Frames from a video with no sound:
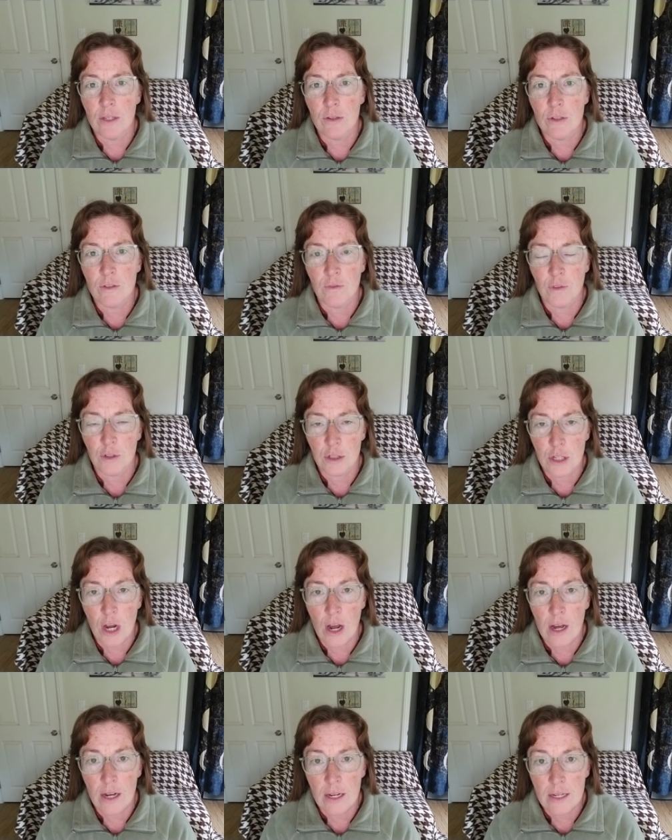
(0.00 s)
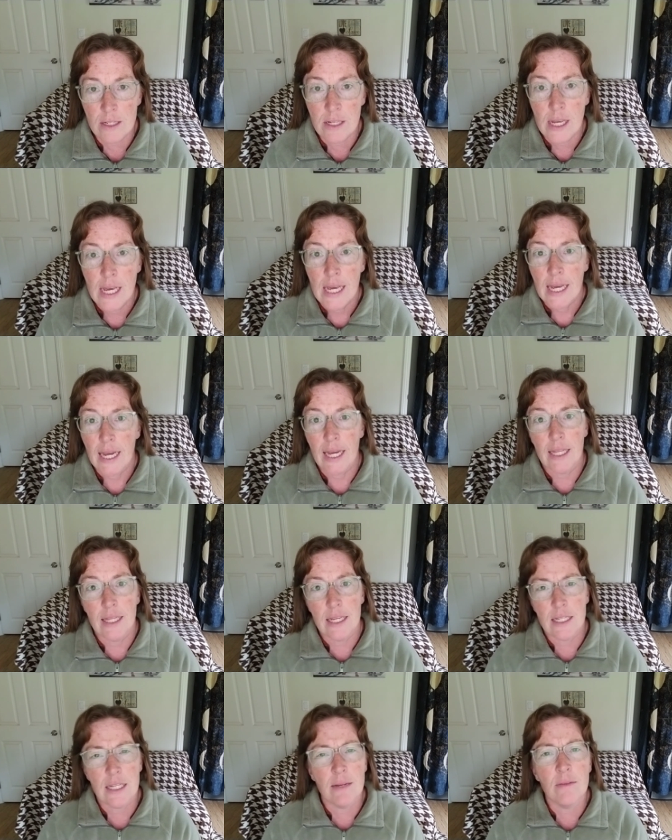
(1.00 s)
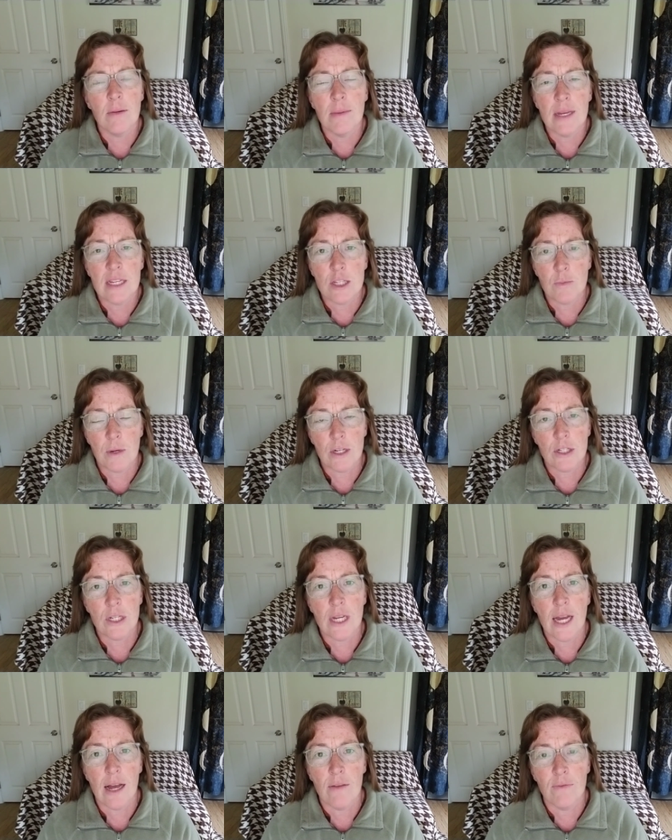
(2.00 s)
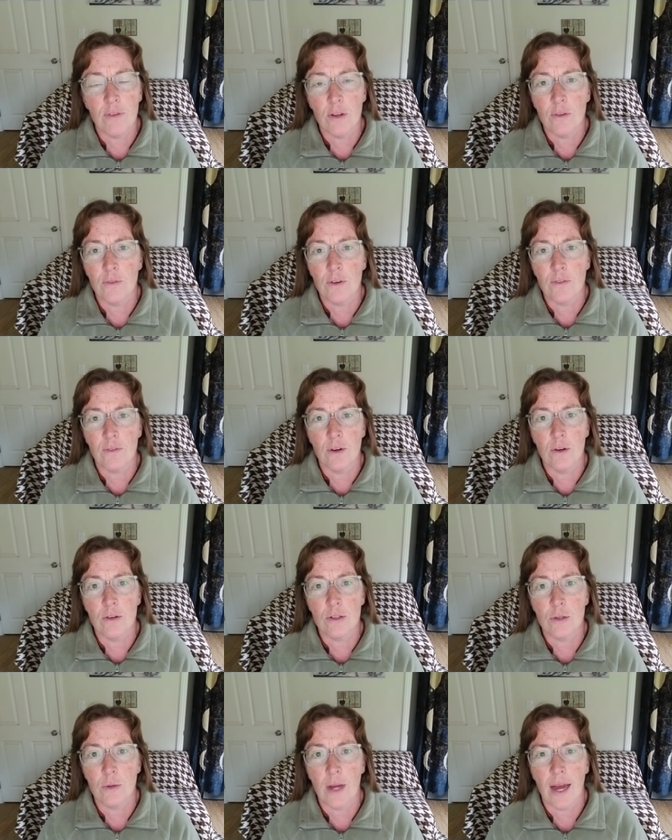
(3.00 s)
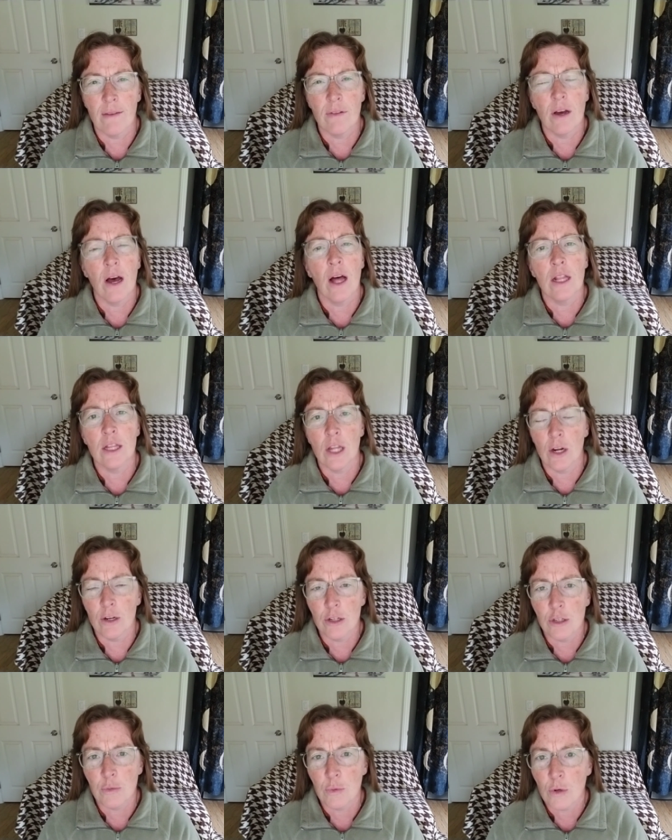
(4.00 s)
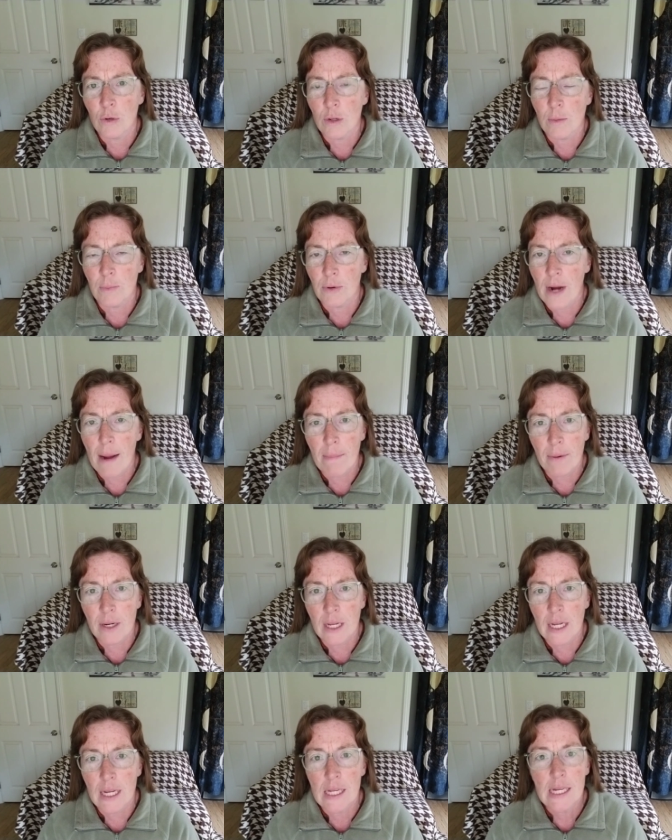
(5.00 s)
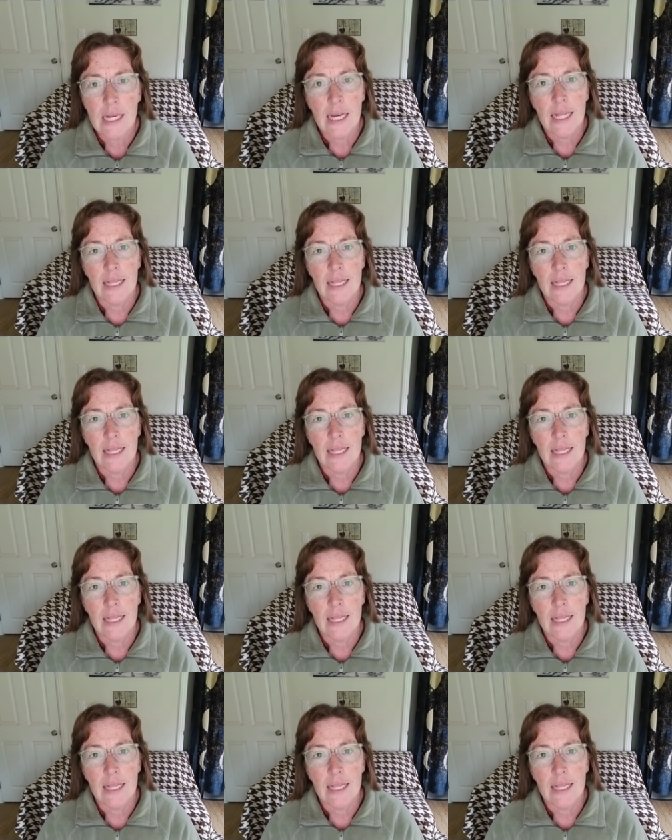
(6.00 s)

used for dogs, and they seem to be especially helpful for folks who have a, a large rural property